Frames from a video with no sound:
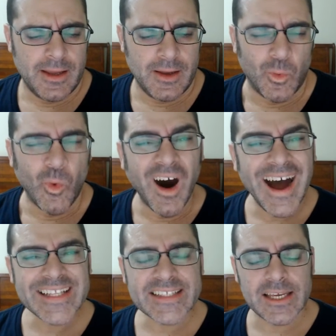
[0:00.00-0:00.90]

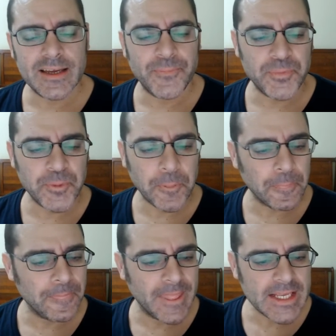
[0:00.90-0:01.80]
What?
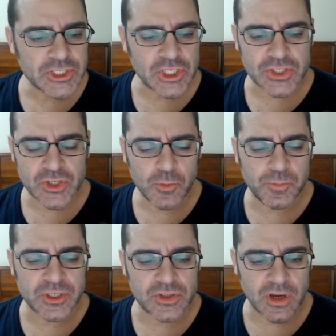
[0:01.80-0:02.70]
This is so
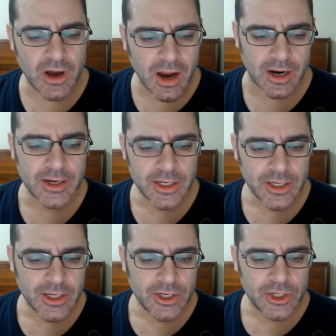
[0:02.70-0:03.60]
bizarre.
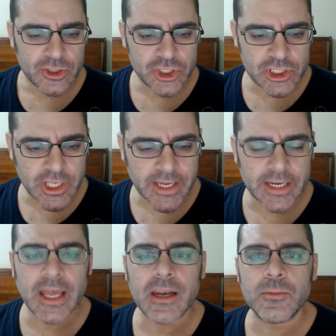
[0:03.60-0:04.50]
She's like an
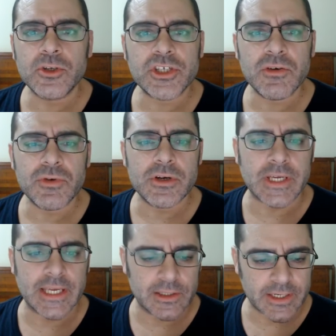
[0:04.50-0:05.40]
animal serial
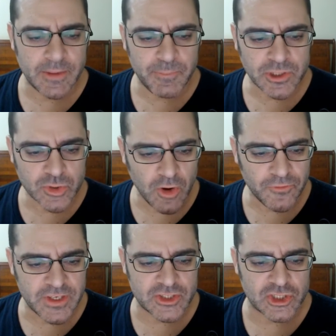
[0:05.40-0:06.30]
killer keeping
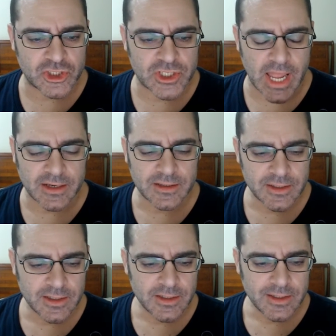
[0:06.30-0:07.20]
trophies and shit.
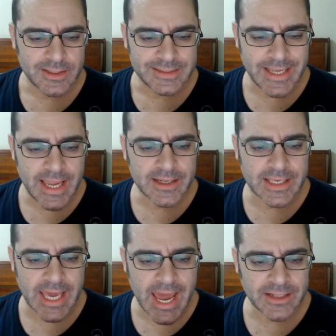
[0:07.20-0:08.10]
Dead
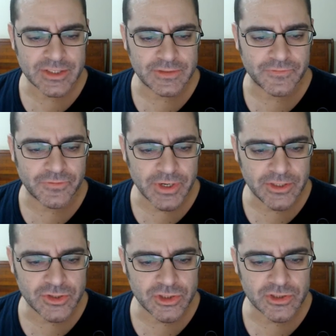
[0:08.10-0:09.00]
cats in
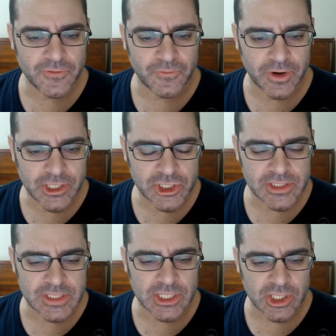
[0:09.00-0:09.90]
freezers,
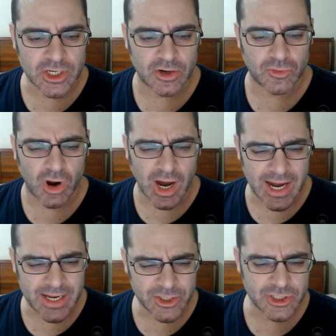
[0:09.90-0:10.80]
fridges, and in the
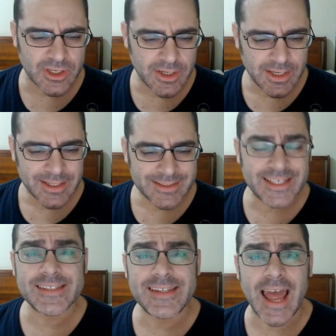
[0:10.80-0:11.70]
garage? They're
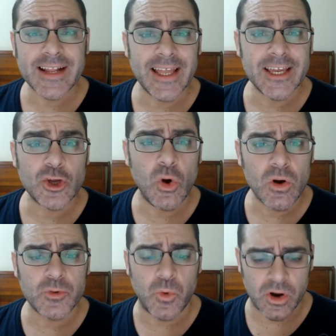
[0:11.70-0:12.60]
stacked like
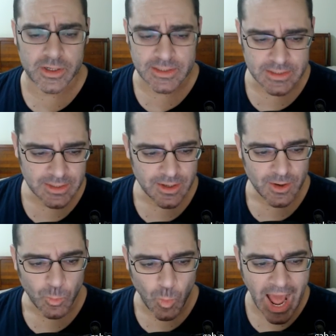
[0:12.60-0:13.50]
cordwood.
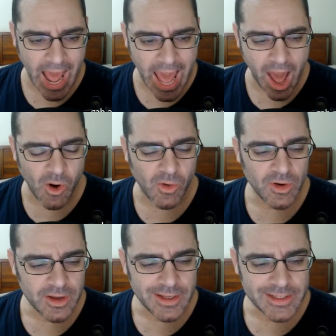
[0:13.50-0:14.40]
Wow.
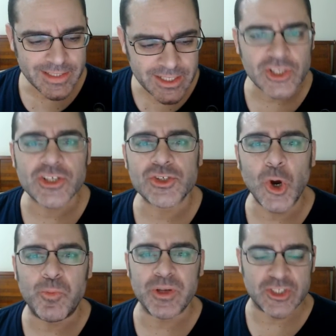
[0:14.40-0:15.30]
This is
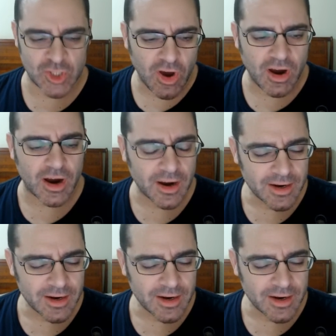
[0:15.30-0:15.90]
so bizarre.